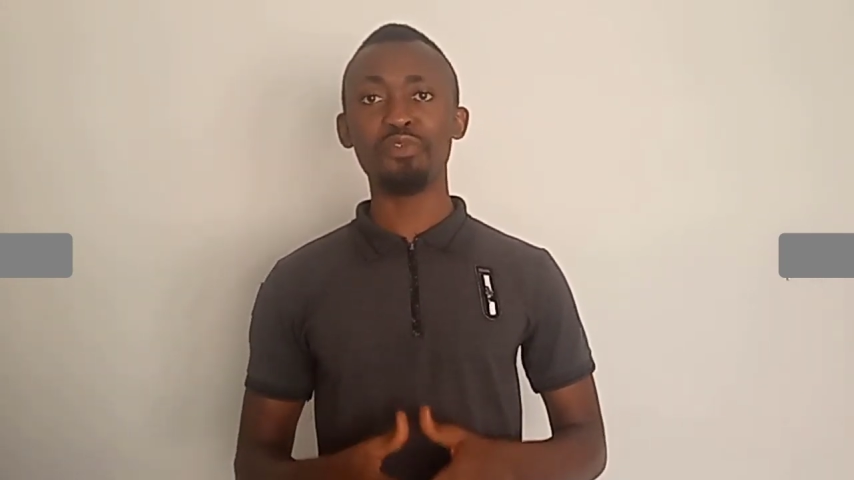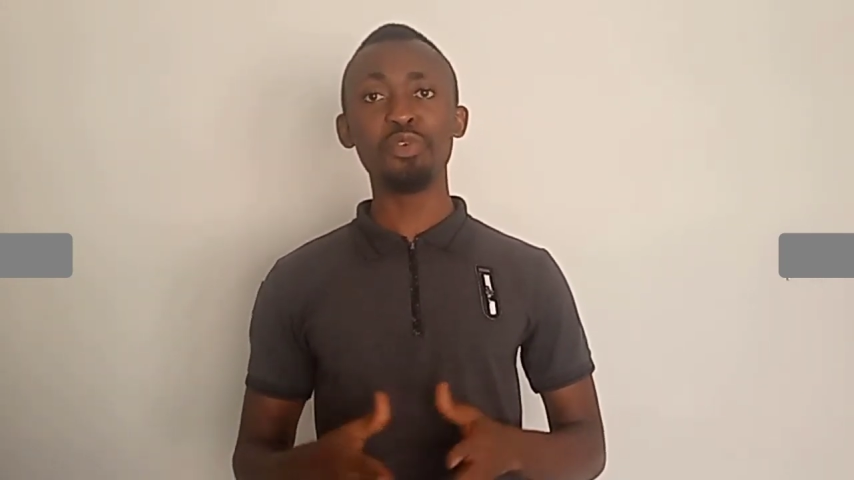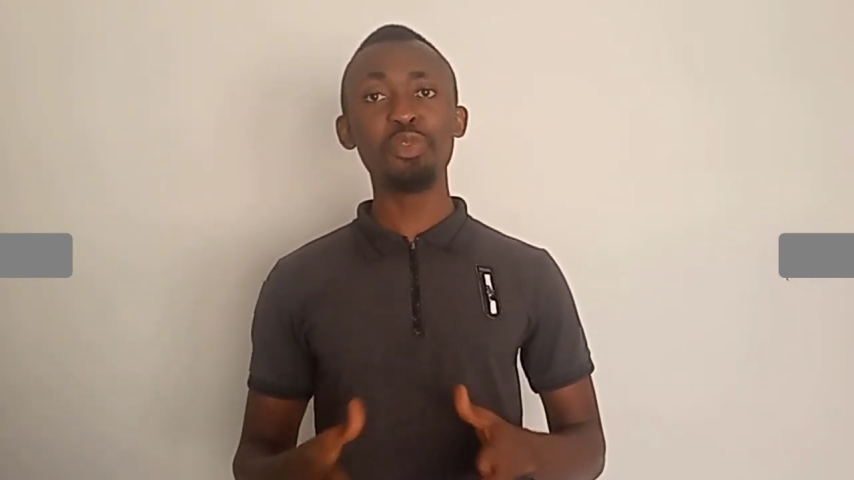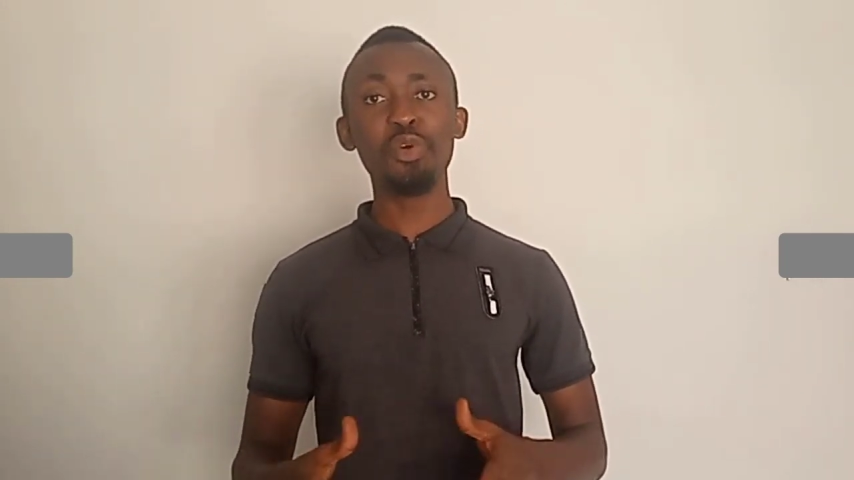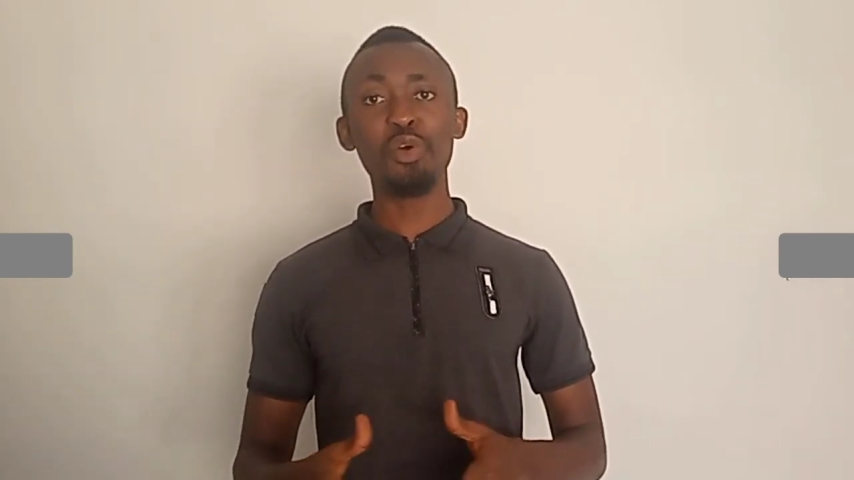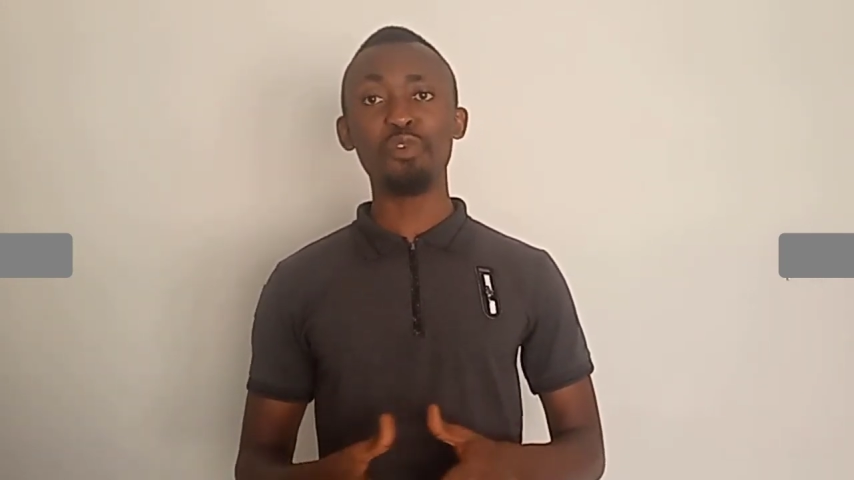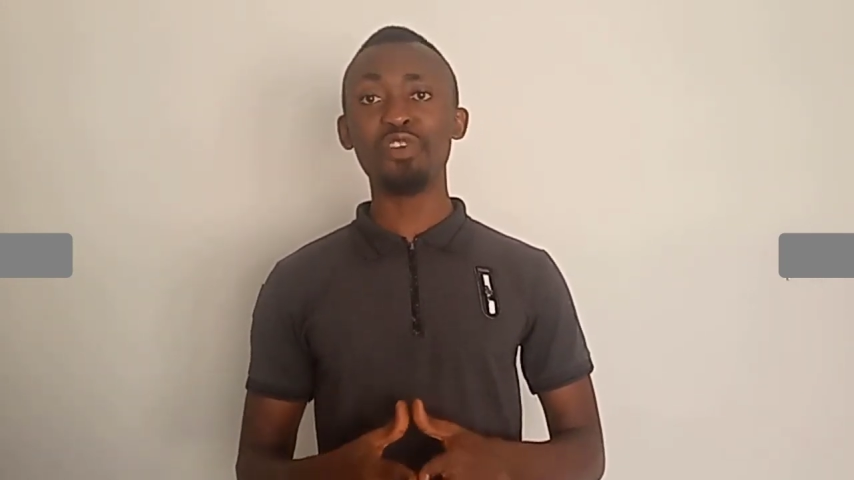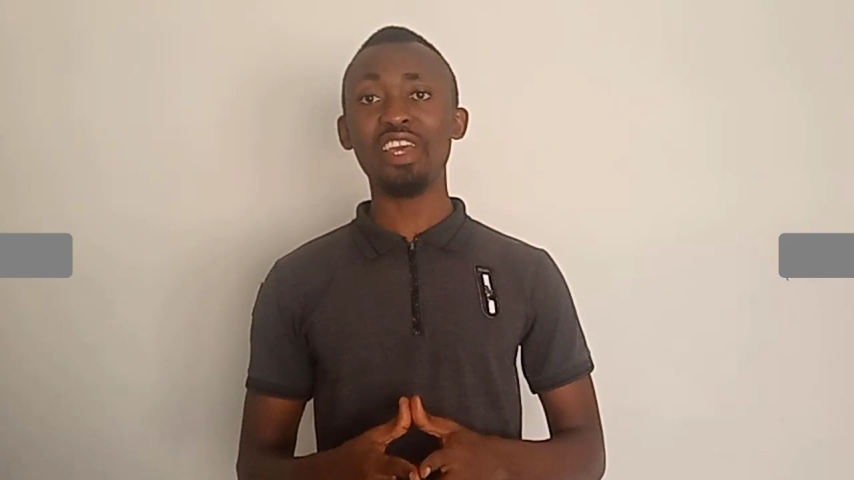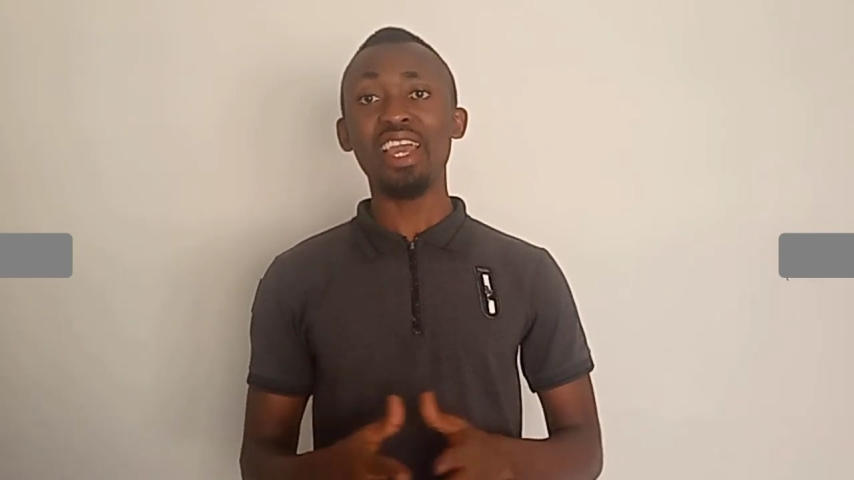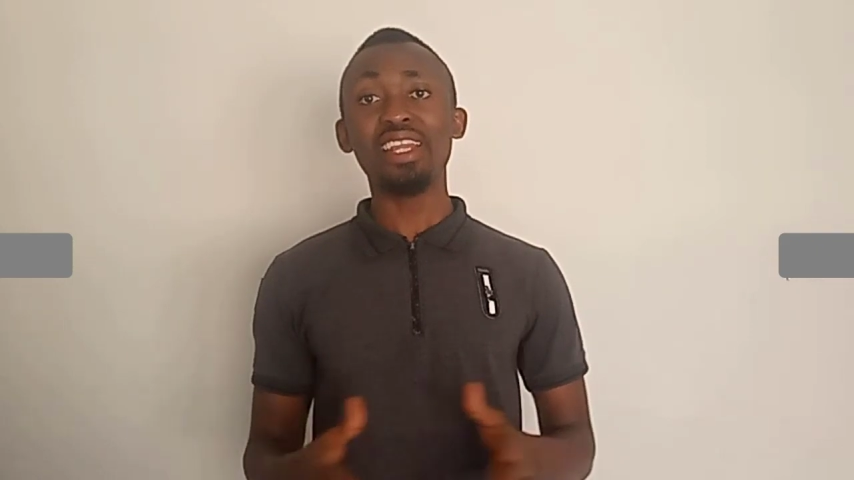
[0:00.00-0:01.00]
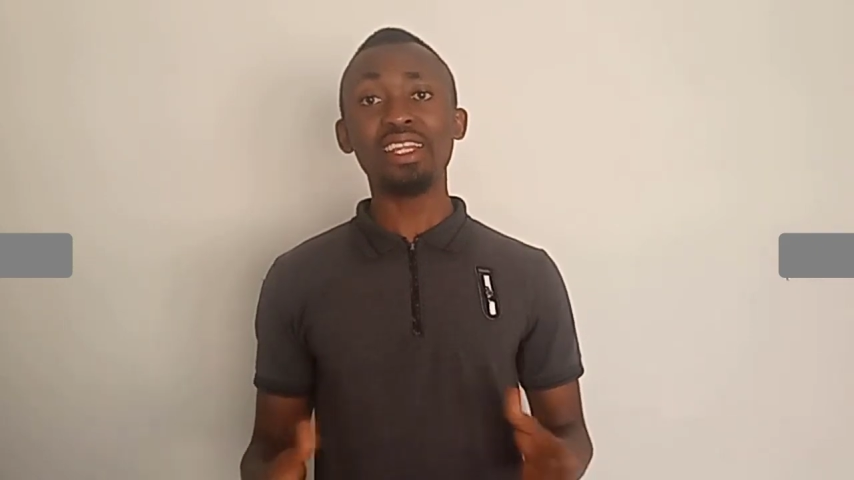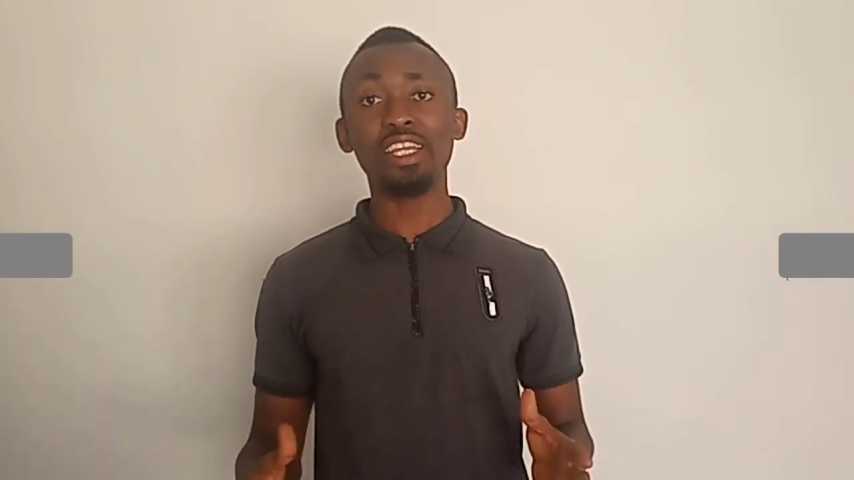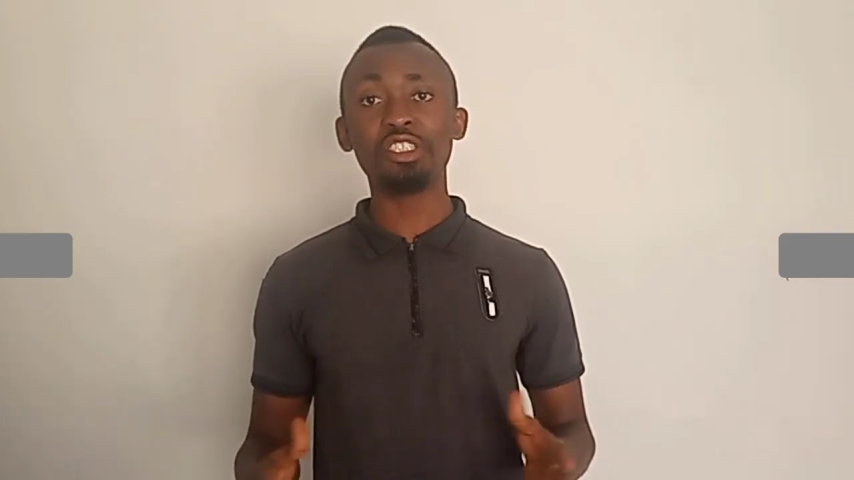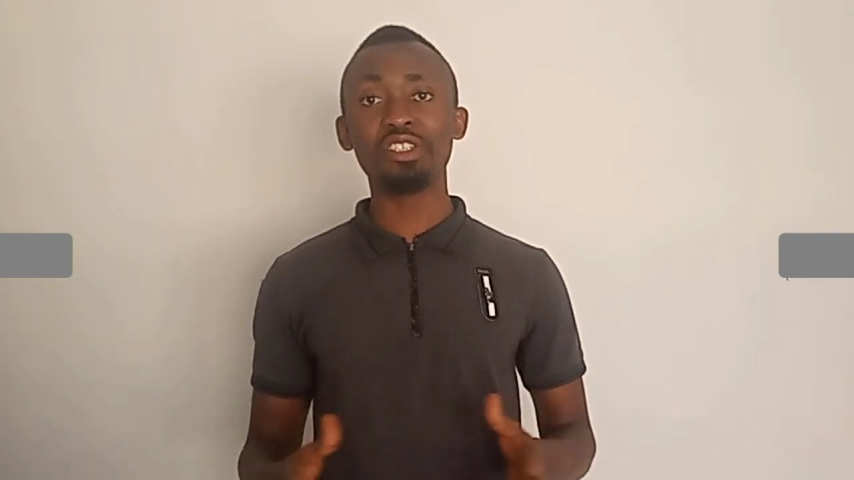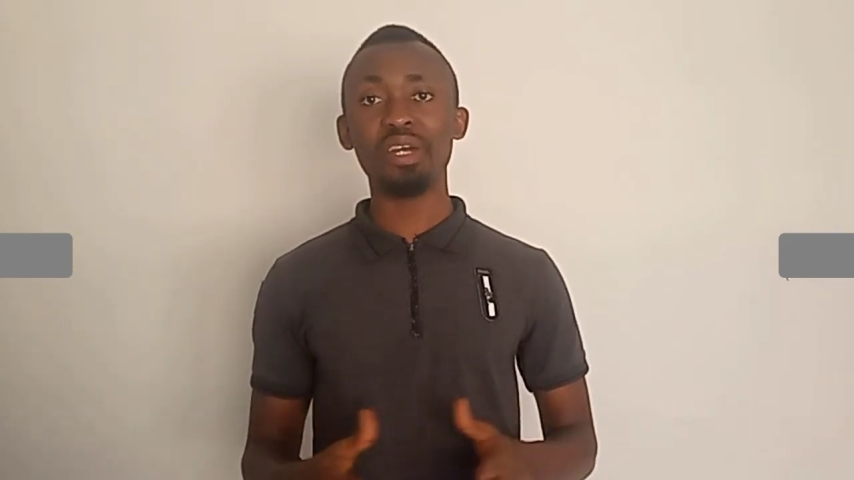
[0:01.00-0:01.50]
if you know of any
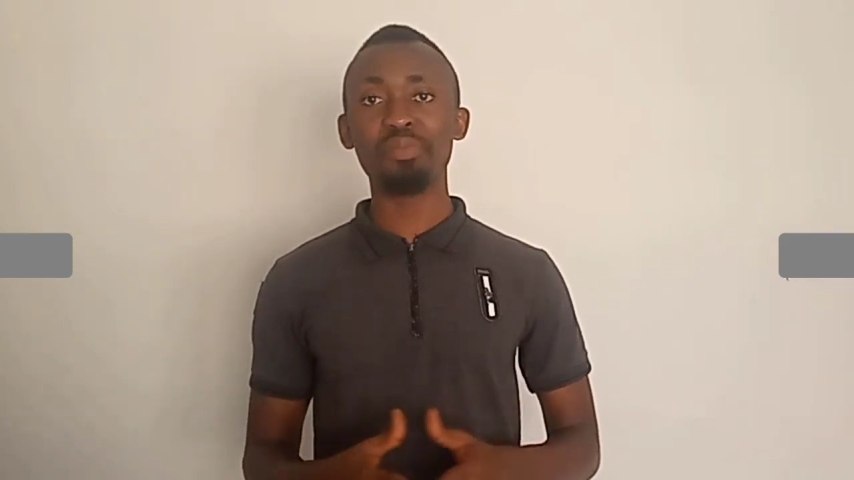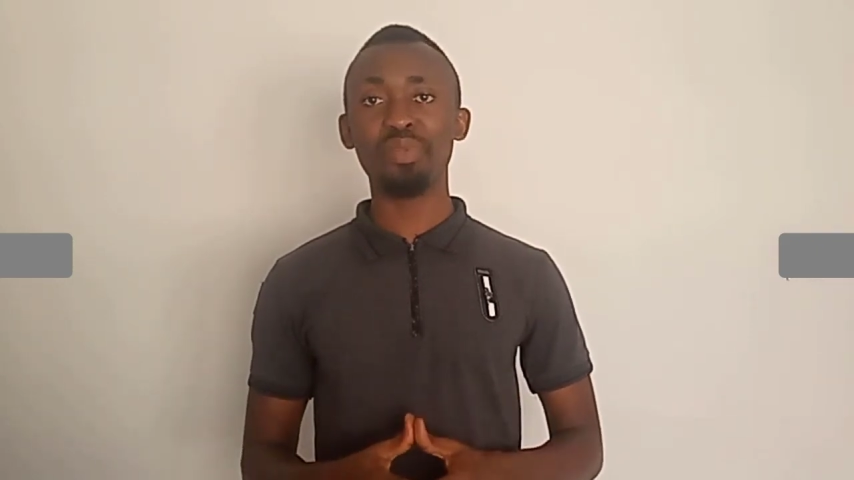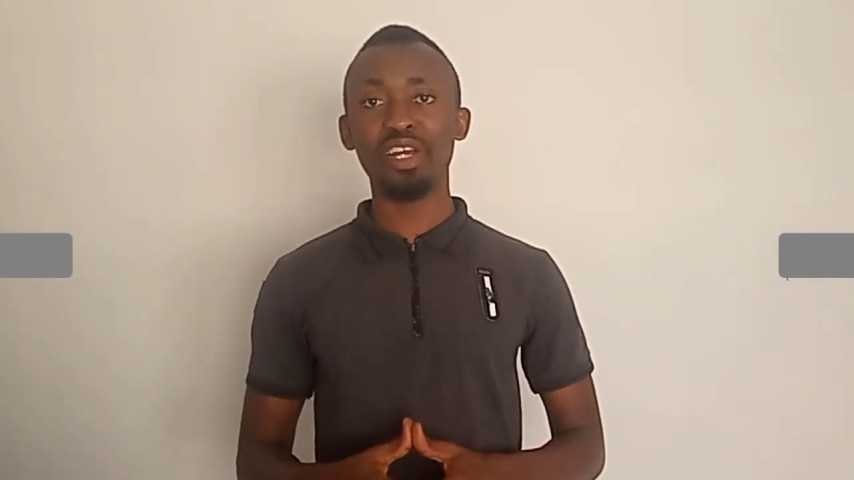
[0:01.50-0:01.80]
Nigerian